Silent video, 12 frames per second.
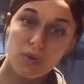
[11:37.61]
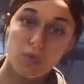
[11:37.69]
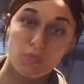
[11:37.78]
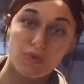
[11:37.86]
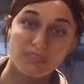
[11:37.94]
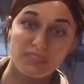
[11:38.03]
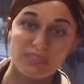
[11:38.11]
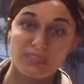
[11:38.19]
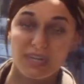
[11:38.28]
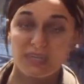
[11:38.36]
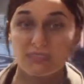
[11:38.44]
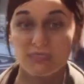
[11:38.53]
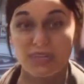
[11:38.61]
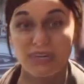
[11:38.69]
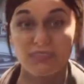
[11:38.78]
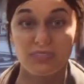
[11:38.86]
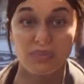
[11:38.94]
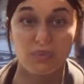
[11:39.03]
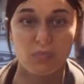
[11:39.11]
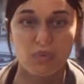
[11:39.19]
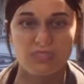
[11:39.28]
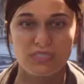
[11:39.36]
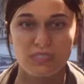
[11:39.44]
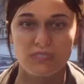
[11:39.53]
Always good to give your javelin the
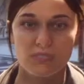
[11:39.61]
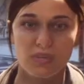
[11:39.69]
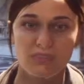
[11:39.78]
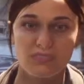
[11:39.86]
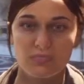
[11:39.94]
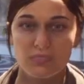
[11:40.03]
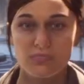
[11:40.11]
once over after